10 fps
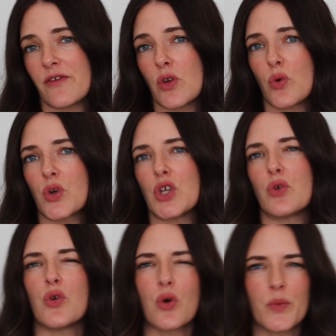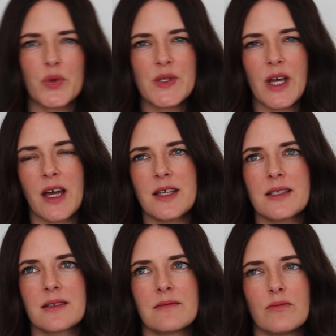if you order your normal size,
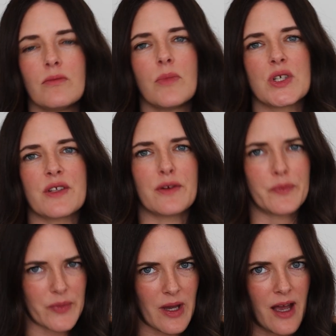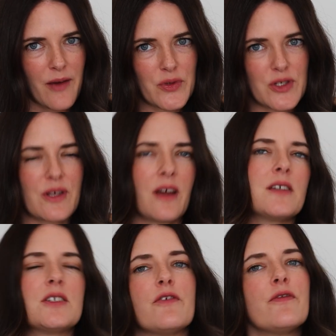most of them are
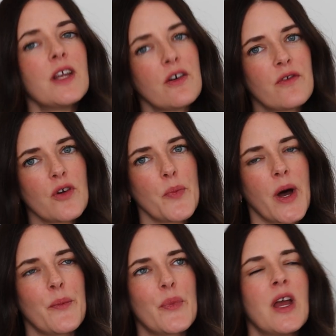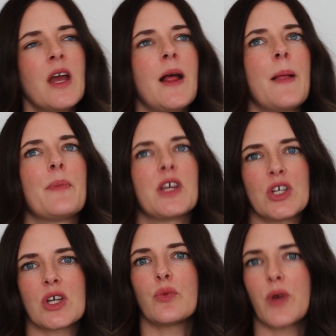designed to fit over a bump, but you
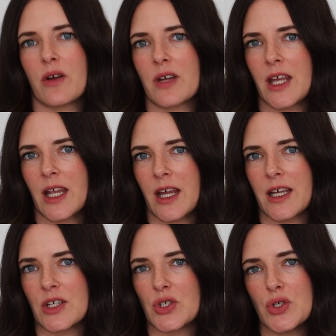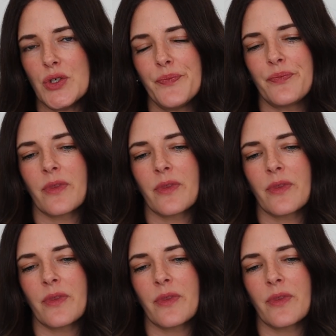can wear it again later too.